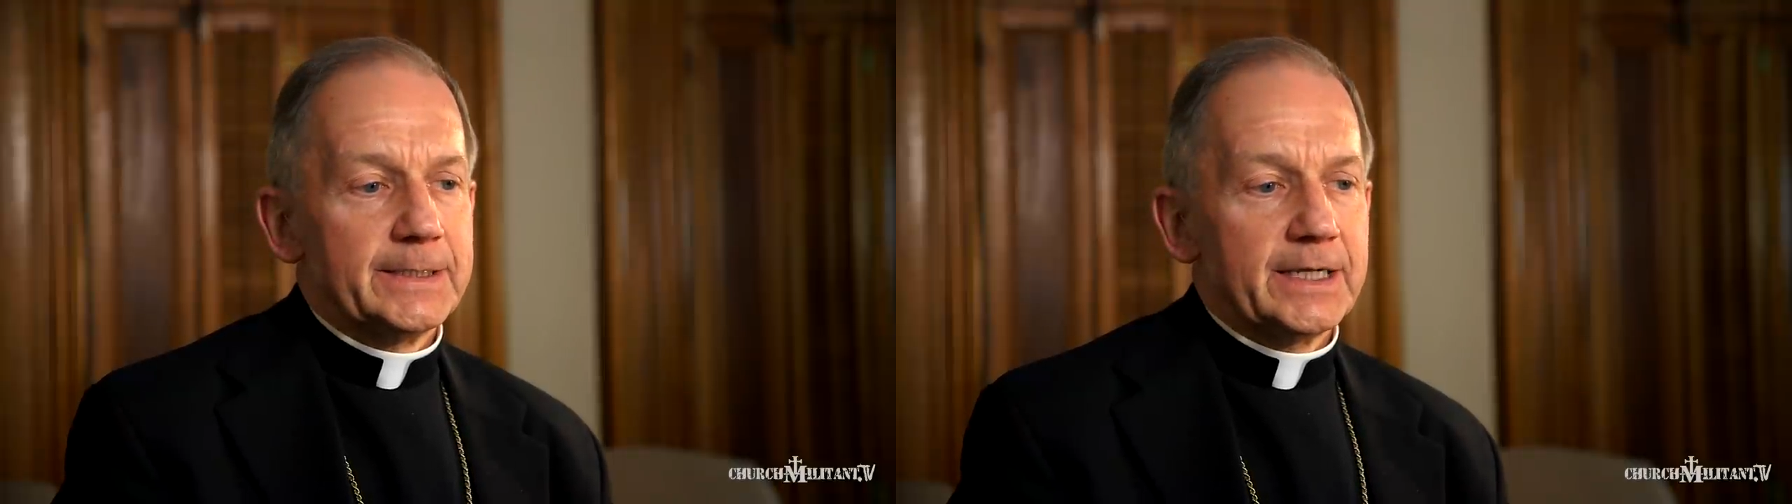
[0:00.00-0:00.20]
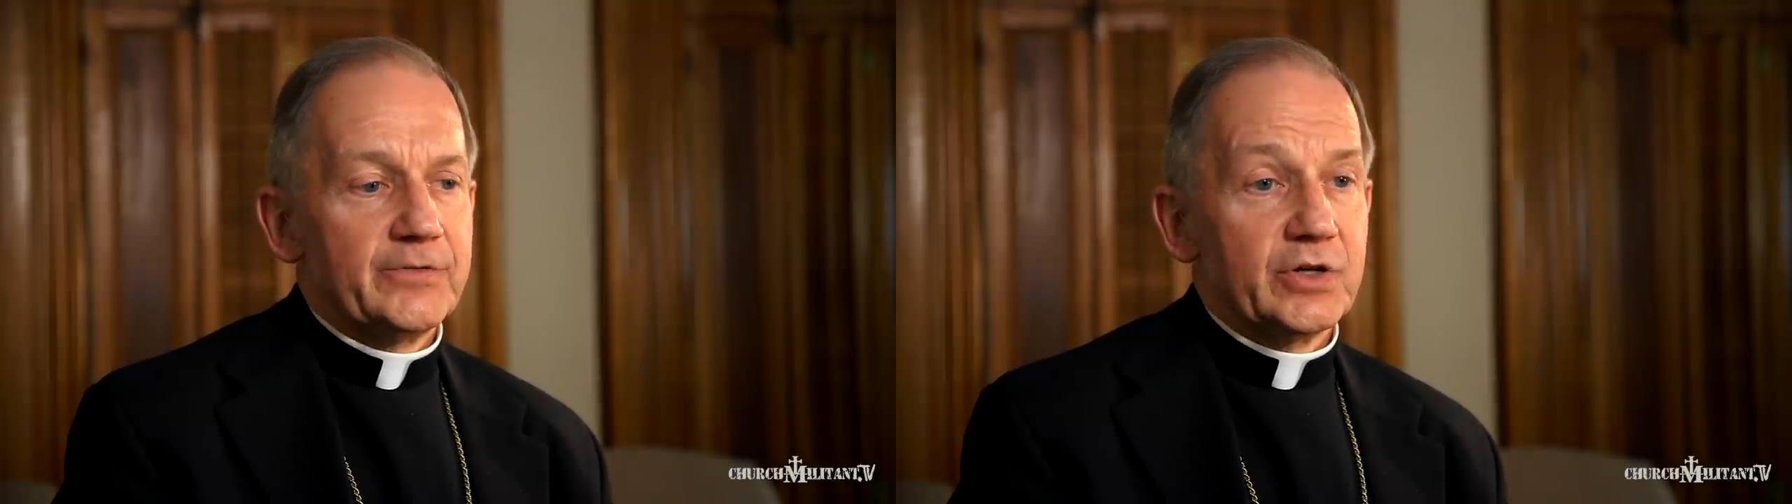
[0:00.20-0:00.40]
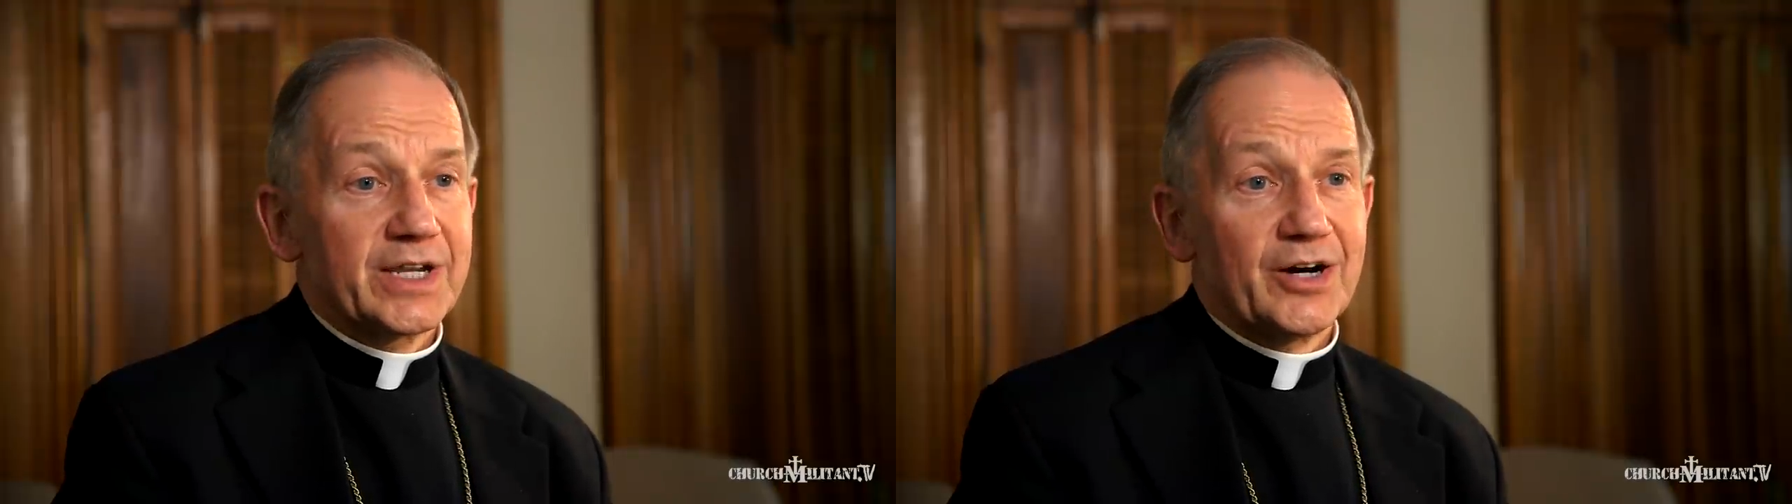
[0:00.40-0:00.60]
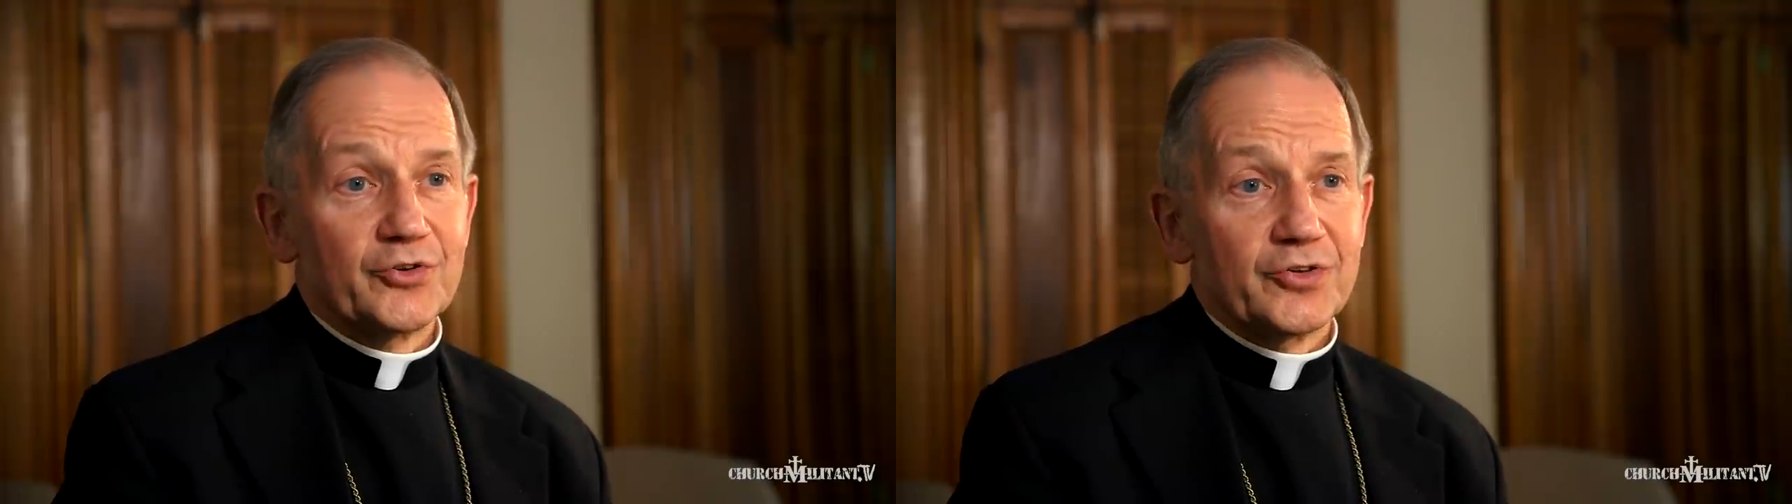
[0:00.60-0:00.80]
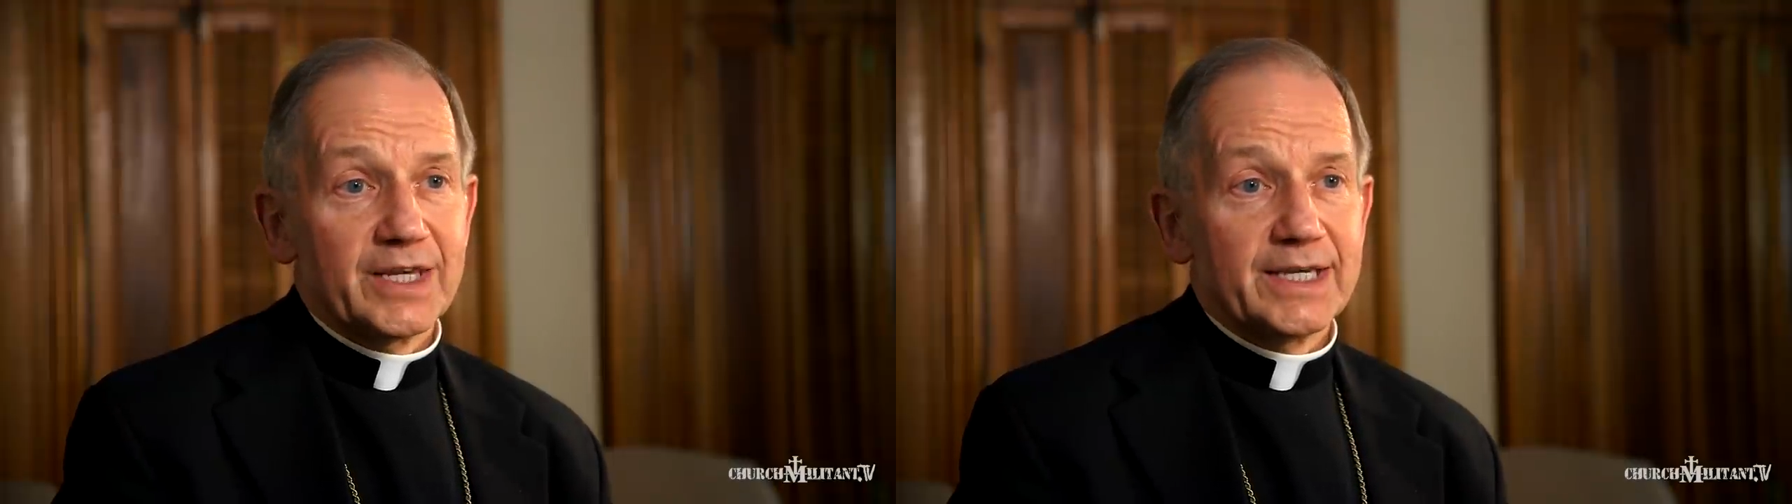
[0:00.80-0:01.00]
having to
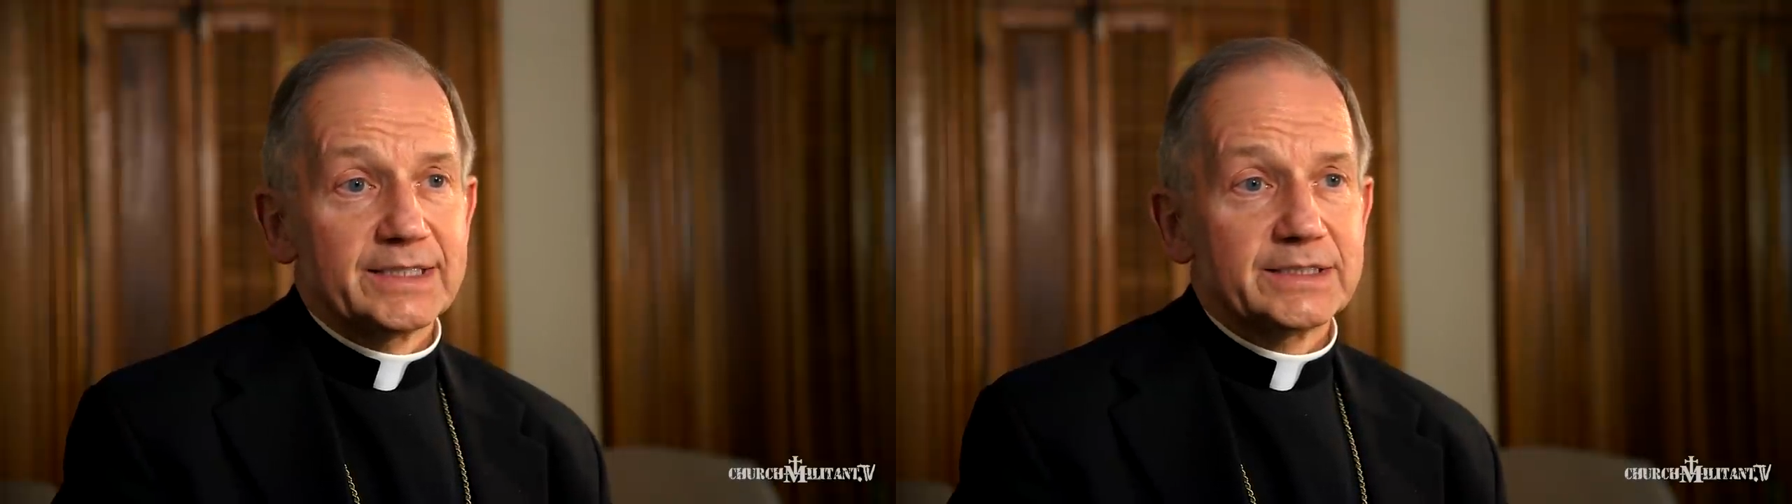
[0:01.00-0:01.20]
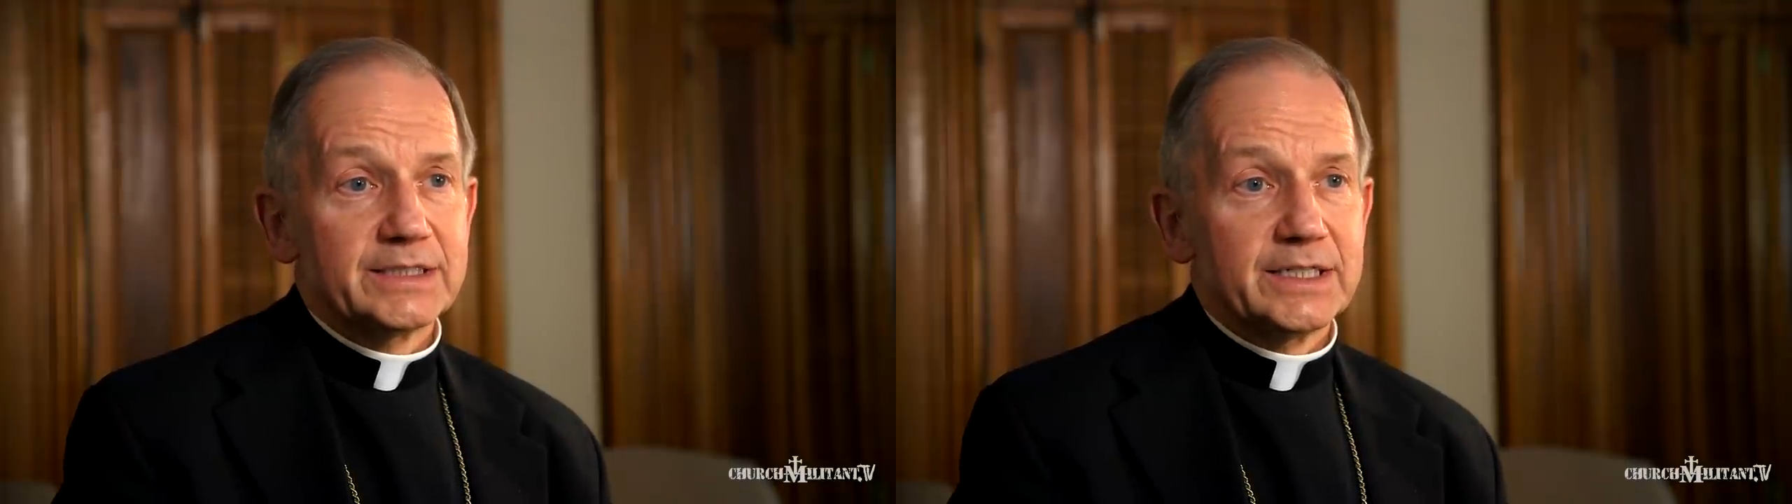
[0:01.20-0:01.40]
counter that,